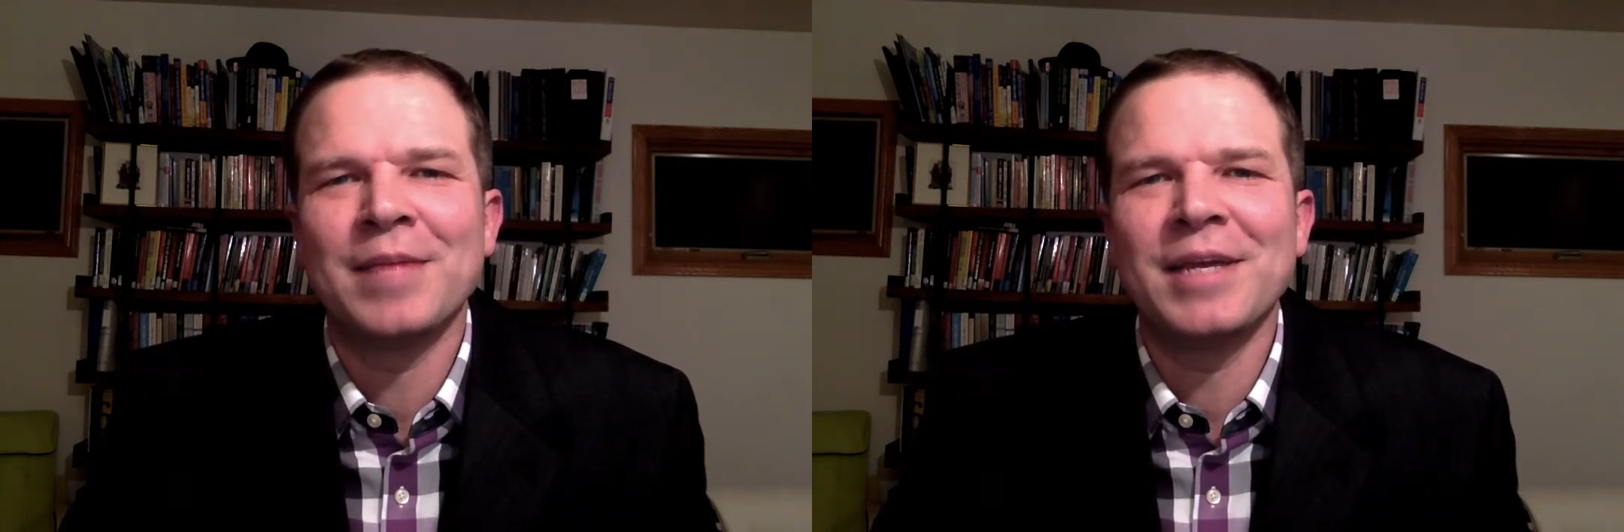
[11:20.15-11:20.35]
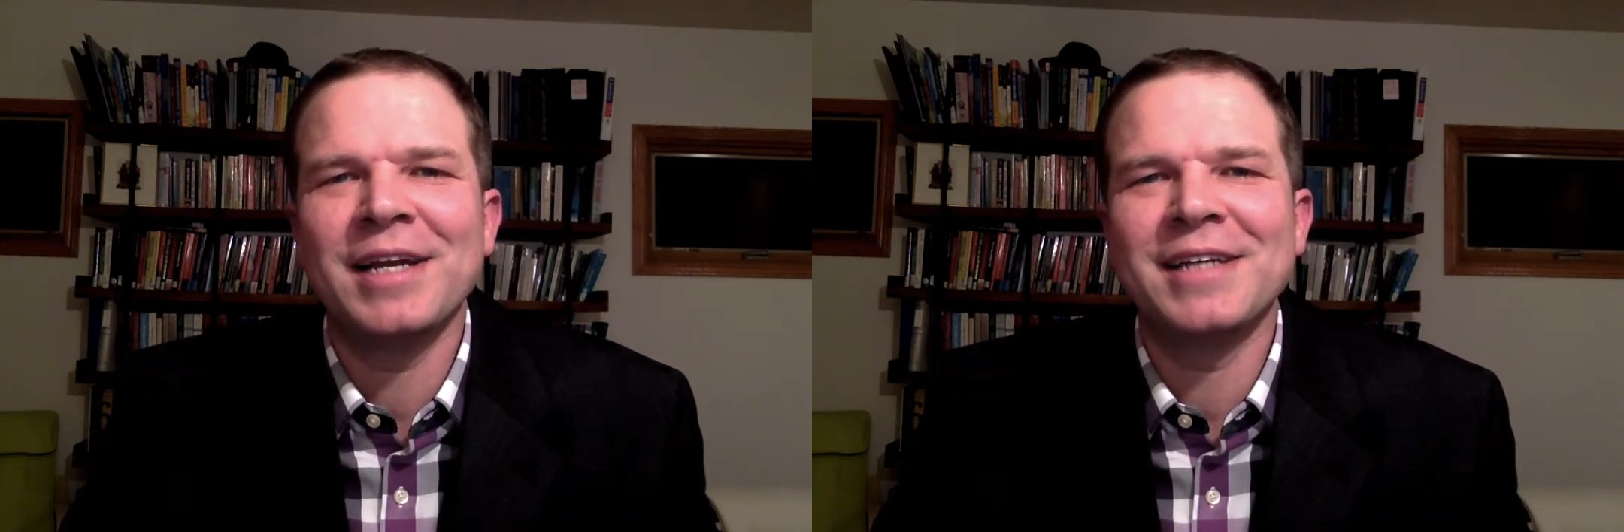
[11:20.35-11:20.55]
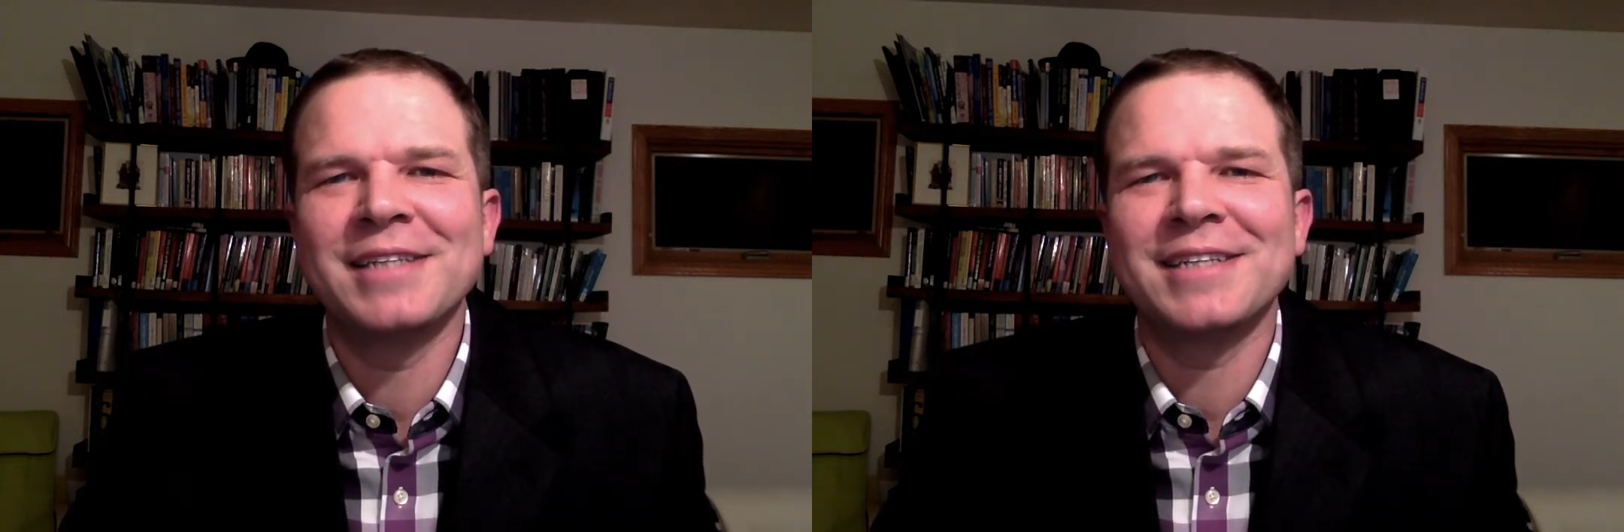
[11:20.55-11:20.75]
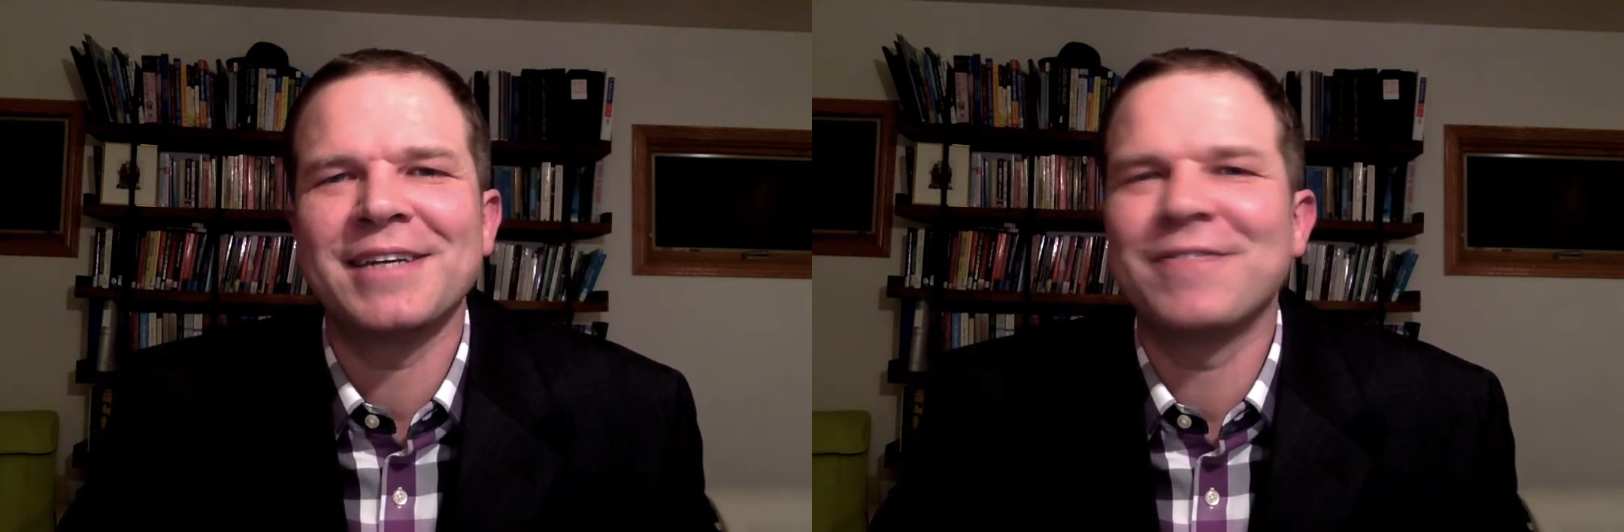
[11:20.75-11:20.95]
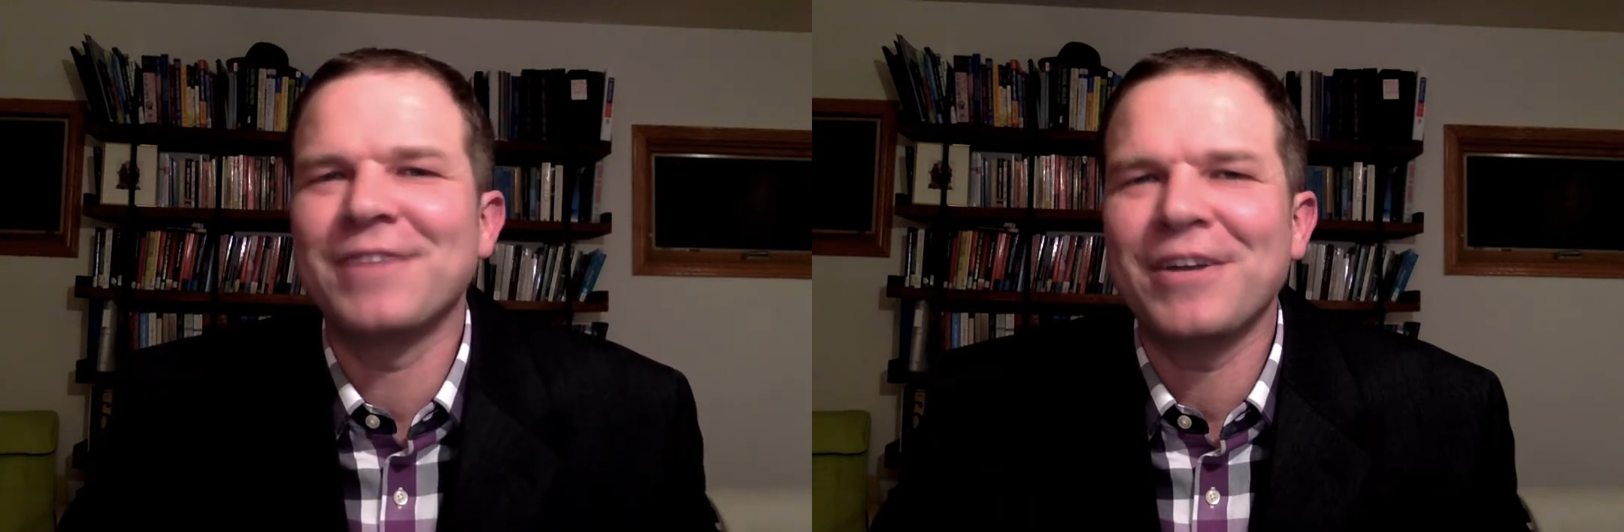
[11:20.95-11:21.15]
It is
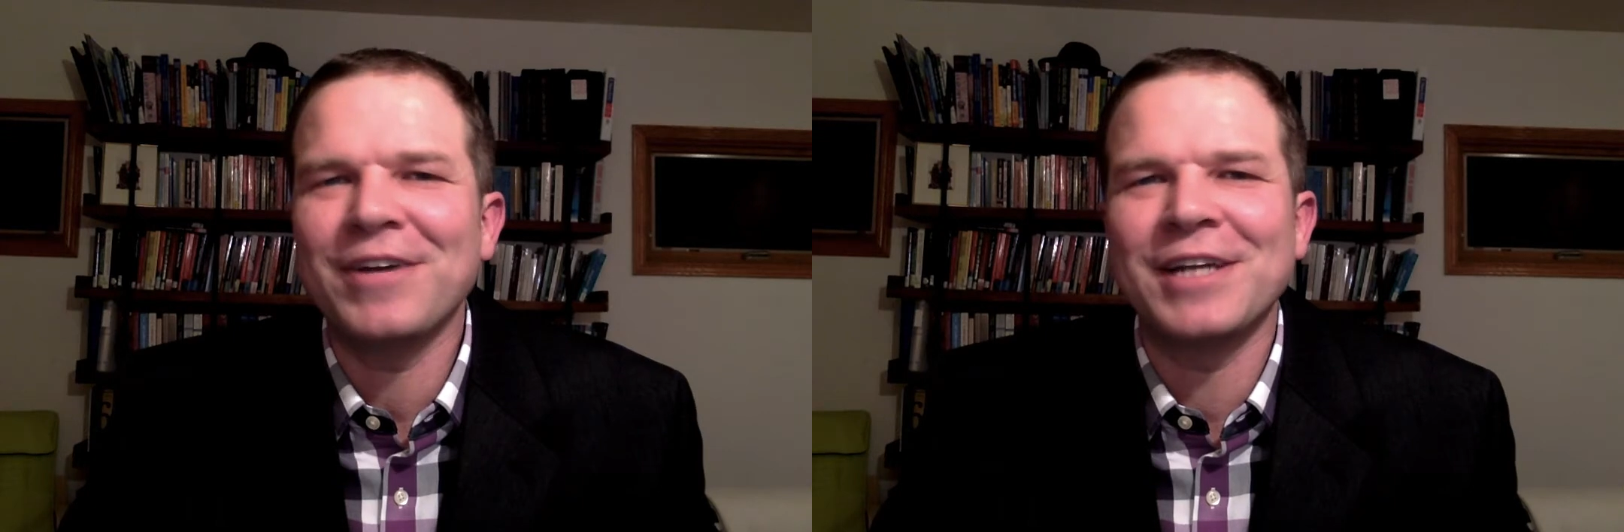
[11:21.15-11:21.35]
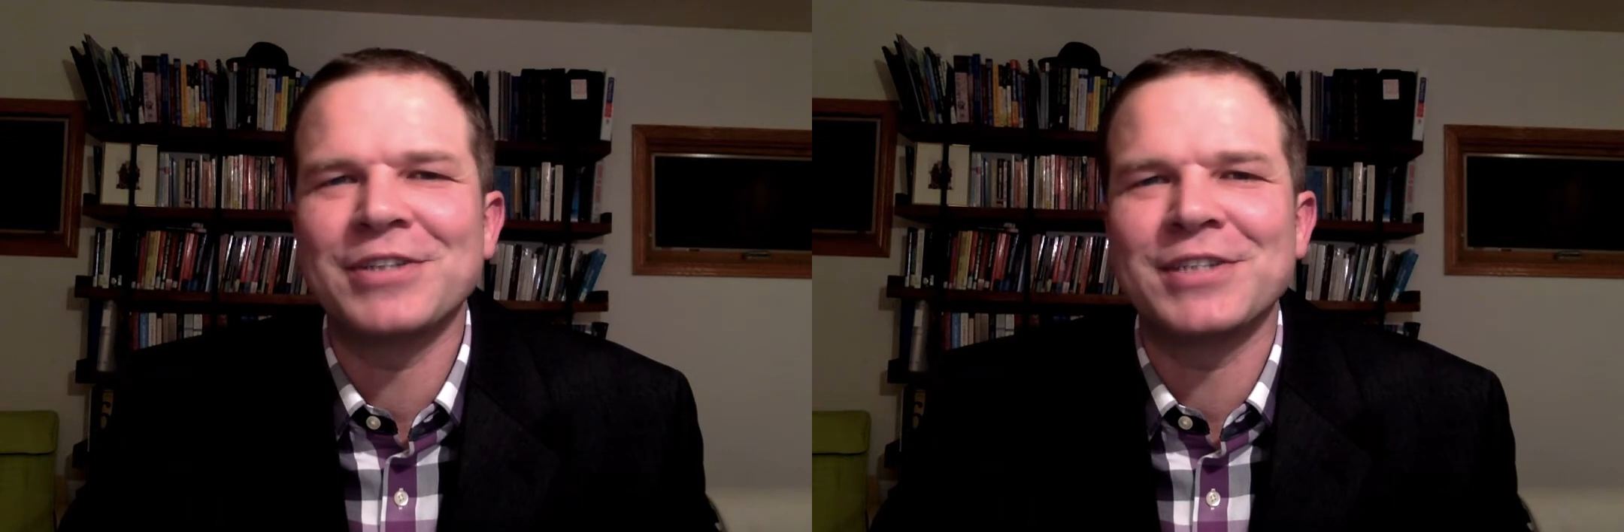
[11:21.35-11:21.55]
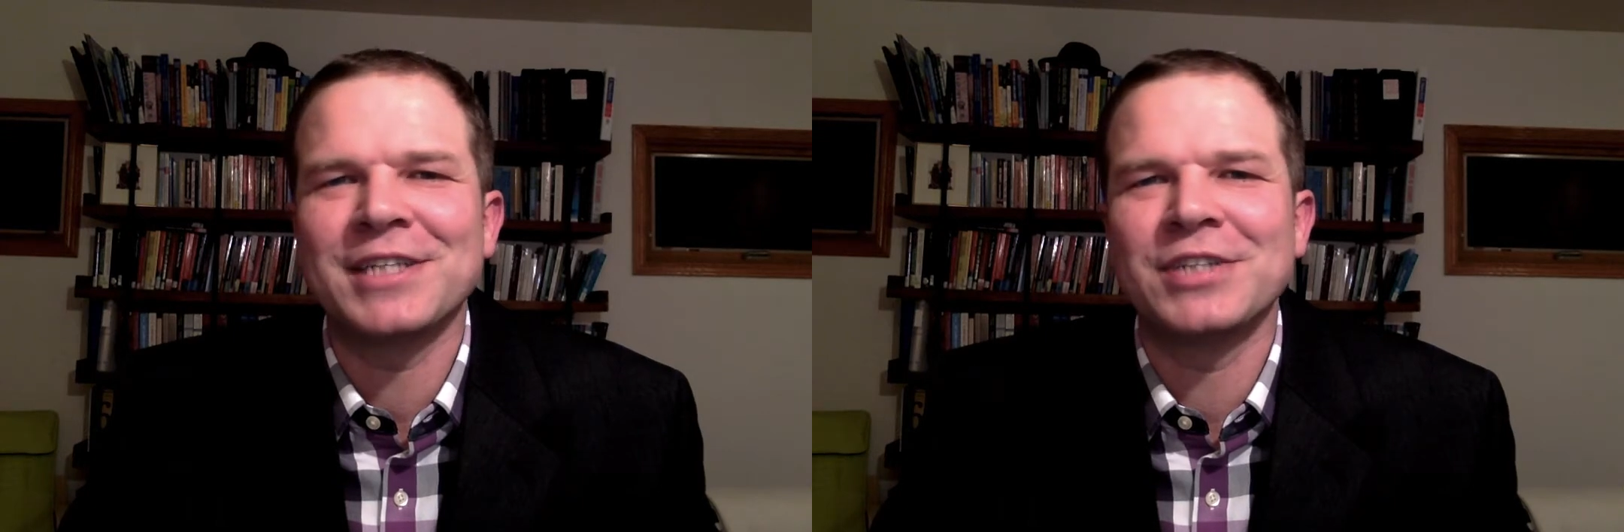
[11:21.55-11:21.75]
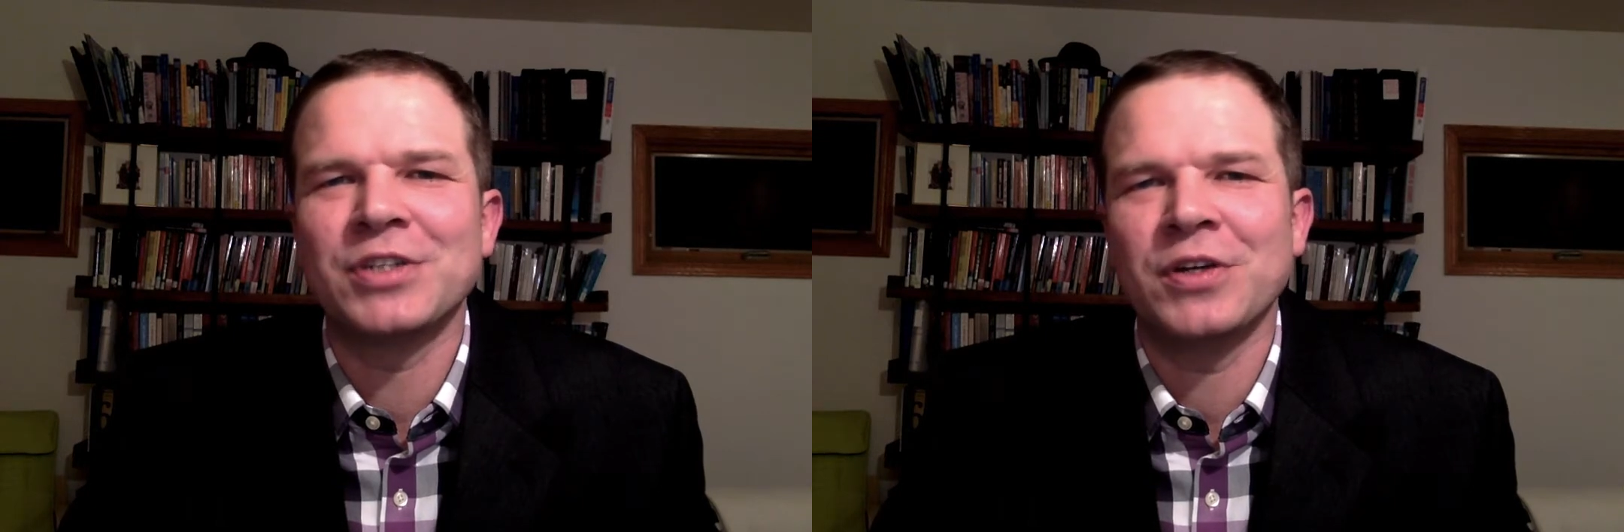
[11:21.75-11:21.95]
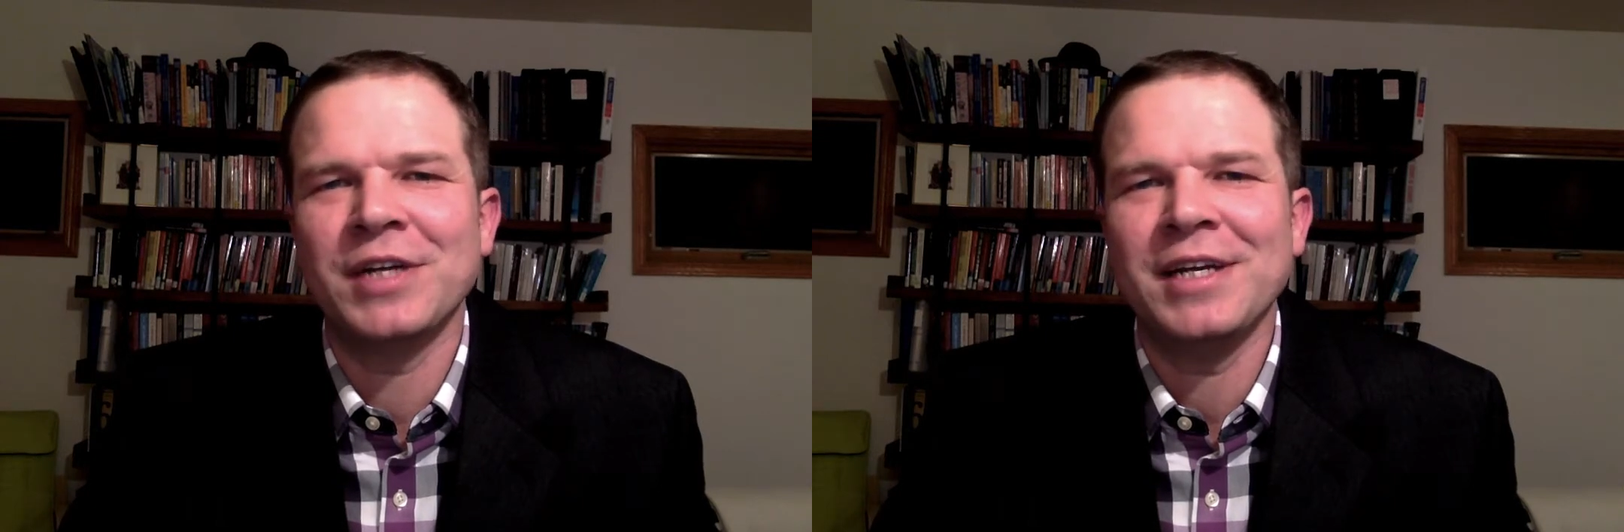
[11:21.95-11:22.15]
a very interesting
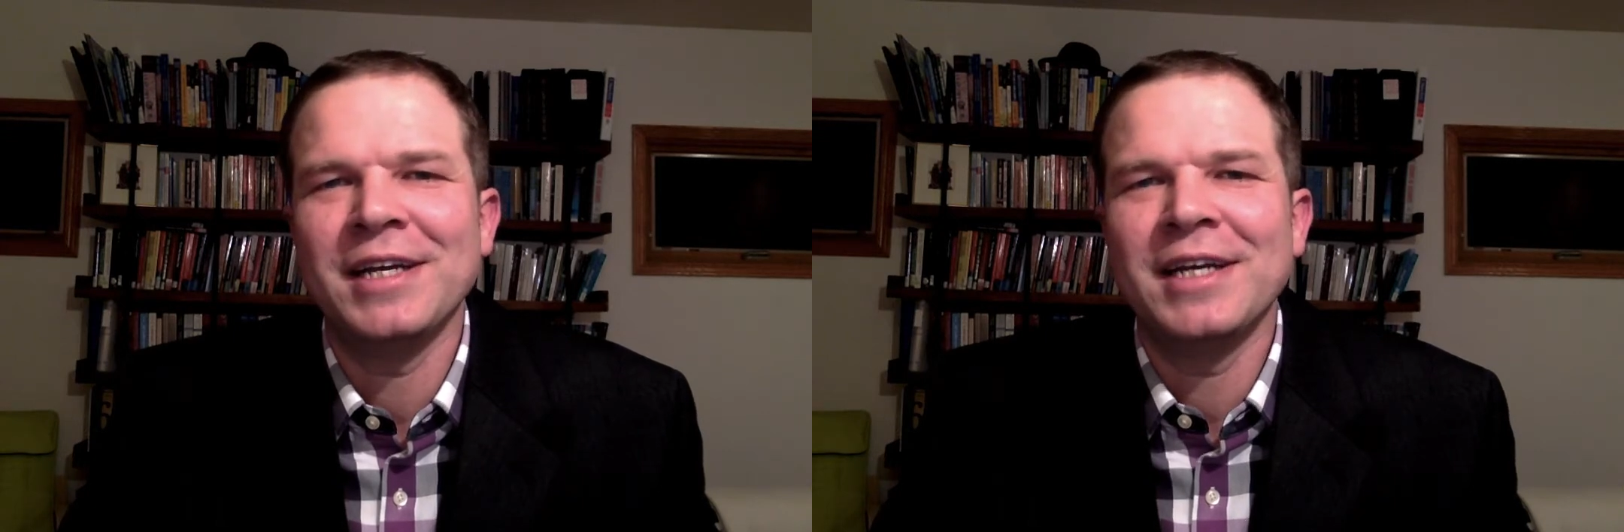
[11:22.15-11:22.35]
journey.